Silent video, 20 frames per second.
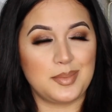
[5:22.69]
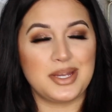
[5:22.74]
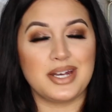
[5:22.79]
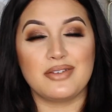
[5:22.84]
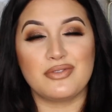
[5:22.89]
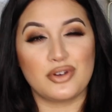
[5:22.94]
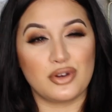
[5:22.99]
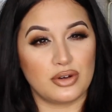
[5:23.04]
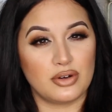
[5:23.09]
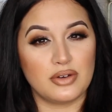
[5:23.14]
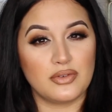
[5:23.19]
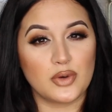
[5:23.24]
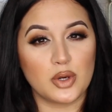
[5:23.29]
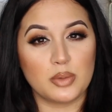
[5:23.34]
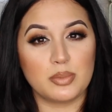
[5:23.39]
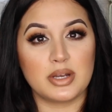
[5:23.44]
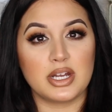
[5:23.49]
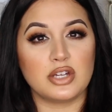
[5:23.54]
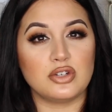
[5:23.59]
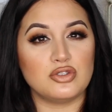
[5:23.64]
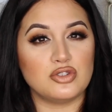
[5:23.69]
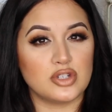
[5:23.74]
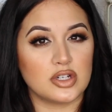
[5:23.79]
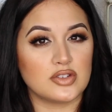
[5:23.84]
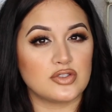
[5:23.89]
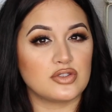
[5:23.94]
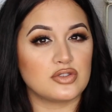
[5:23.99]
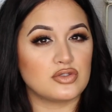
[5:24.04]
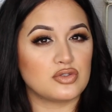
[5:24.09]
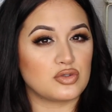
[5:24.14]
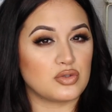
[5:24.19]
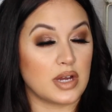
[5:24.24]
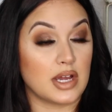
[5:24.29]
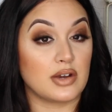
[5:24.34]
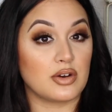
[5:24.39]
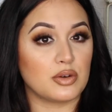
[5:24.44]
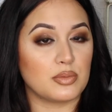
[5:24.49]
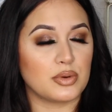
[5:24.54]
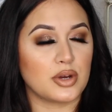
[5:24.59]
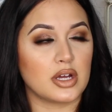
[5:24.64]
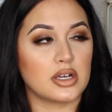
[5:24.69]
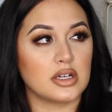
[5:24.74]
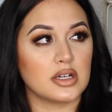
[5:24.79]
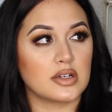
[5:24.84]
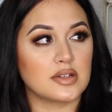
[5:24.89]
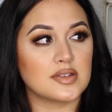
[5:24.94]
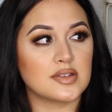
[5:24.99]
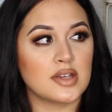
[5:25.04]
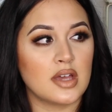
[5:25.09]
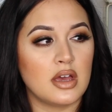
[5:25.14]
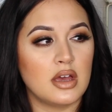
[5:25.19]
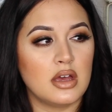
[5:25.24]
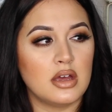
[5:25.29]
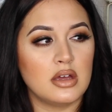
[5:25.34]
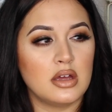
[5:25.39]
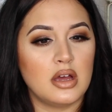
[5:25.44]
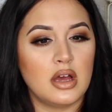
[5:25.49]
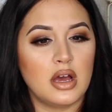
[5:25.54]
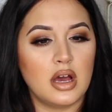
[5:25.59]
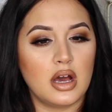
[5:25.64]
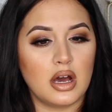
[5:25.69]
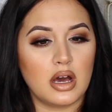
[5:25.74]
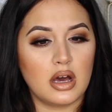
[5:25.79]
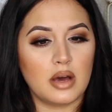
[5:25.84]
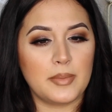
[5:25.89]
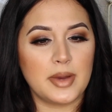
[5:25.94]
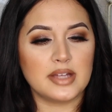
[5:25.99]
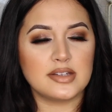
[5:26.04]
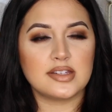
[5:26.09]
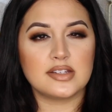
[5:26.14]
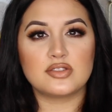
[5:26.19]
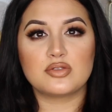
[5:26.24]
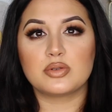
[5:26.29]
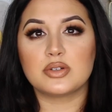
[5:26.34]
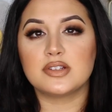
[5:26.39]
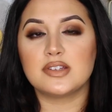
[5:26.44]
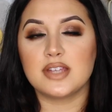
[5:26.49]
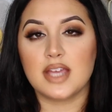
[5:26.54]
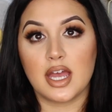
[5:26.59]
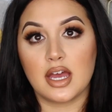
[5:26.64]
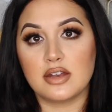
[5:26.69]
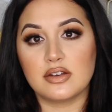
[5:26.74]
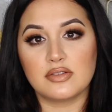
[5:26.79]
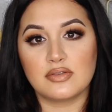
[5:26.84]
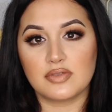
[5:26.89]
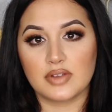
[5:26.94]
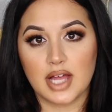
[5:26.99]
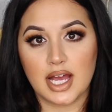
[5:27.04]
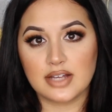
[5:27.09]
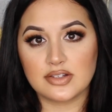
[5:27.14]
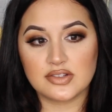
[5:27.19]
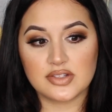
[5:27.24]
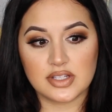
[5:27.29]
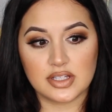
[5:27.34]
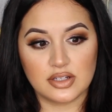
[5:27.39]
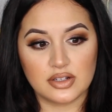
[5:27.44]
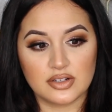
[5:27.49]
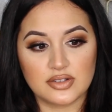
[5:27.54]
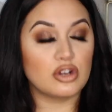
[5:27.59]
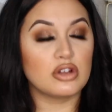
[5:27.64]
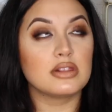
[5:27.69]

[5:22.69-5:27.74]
I mean, I've heard of her, but I just tried her products um, I'd say towards the end of last year.